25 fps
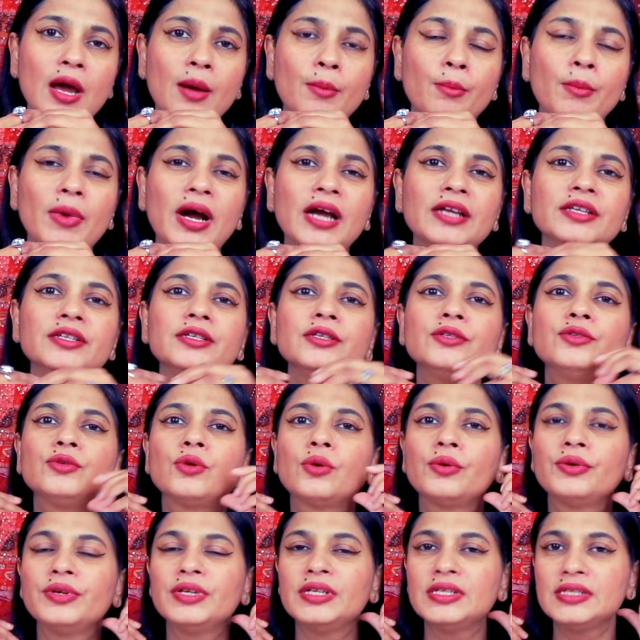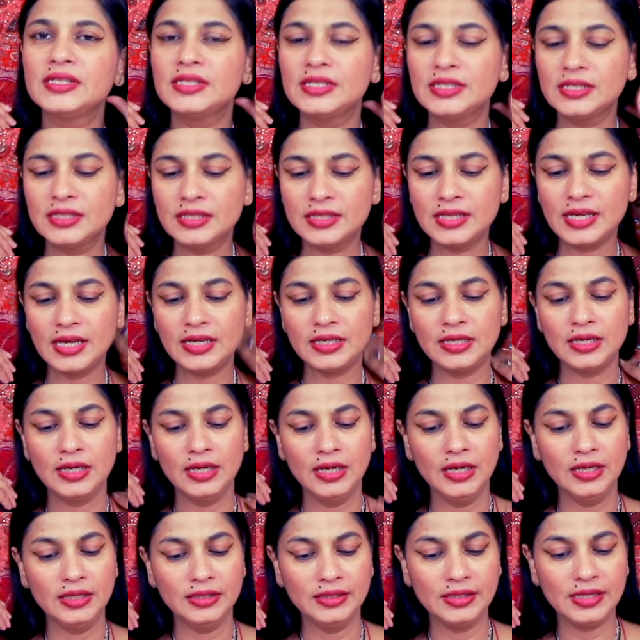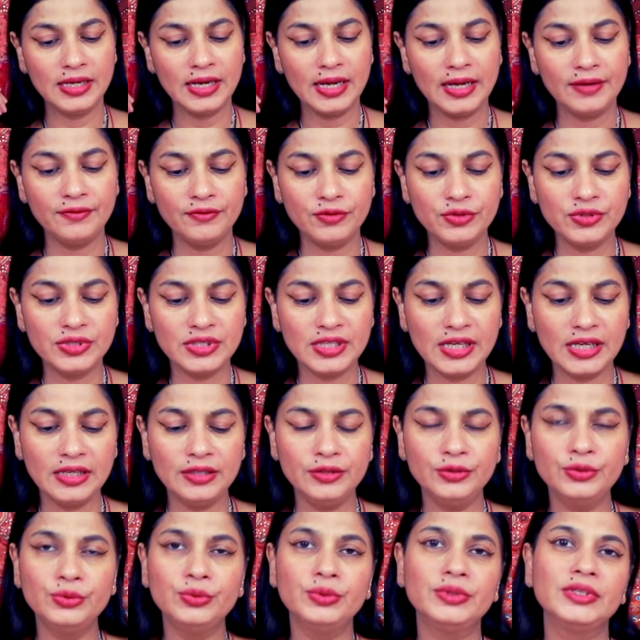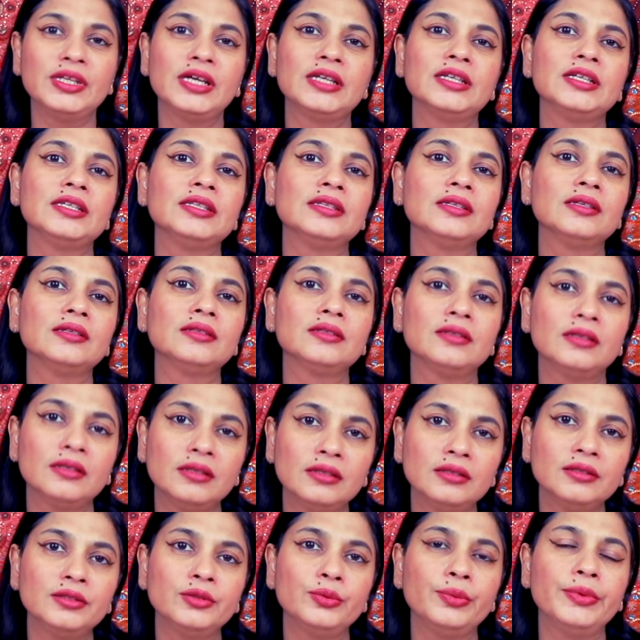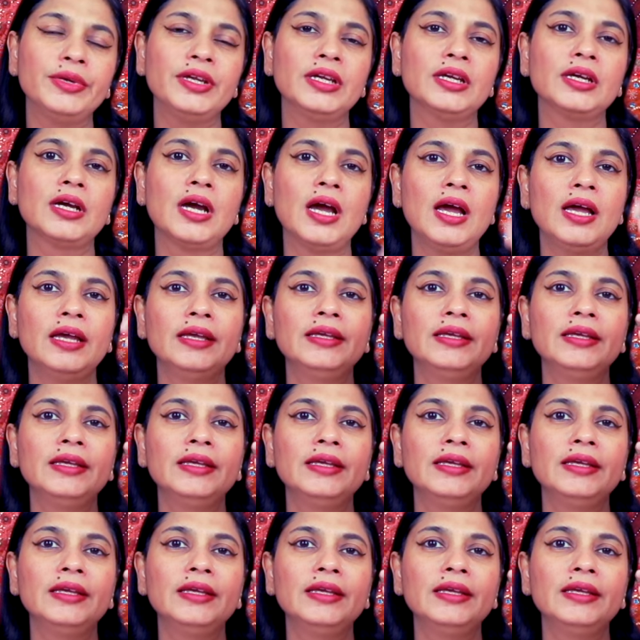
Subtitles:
my dear Taurians, is that then I would tell you that in the third week